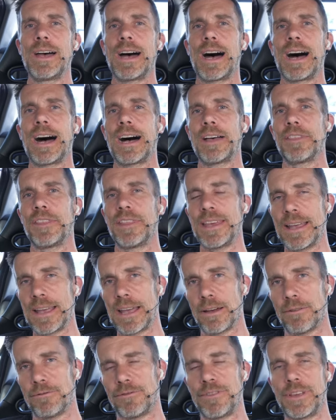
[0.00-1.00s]

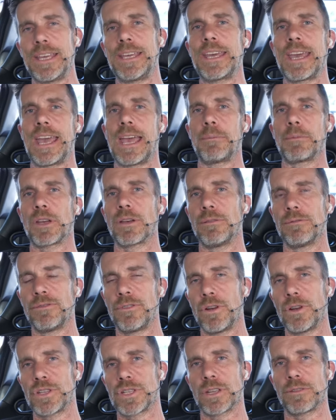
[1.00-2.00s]
the VCAM
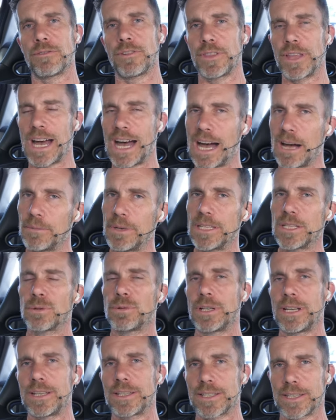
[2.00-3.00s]
conversion for the
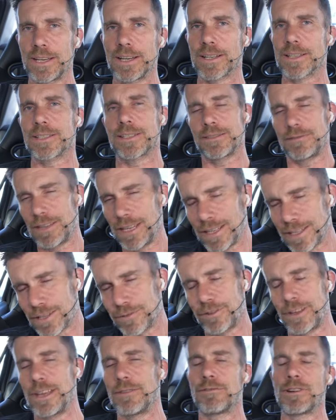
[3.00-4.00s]
RB26. Yes,
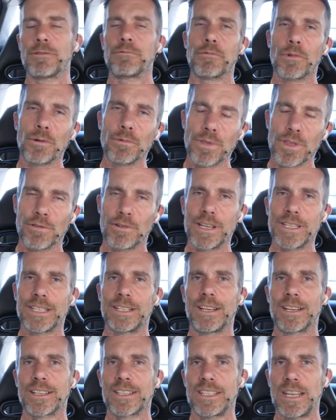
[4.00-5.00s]
for every rule there is
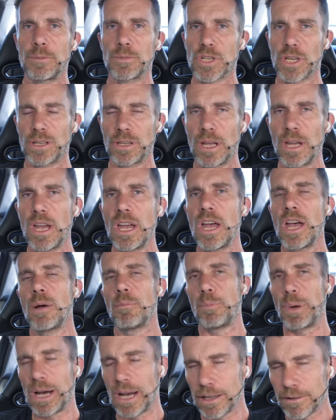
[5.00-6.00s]
an exception,
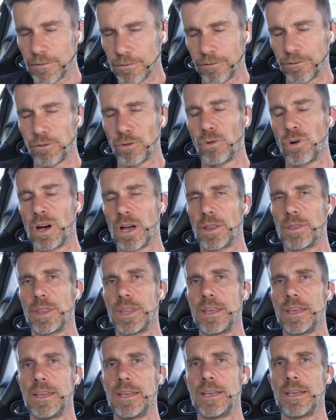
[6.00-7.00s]
but for
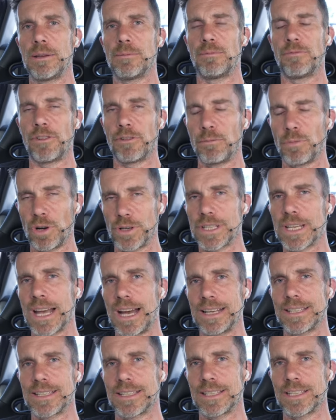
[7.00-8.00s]
most
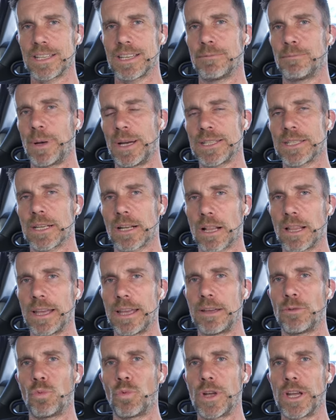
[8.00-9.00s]
cases,
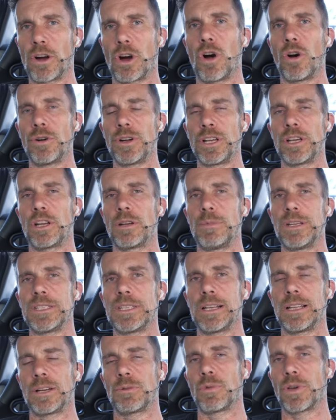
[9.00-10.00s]
basically, we are only going to be dealing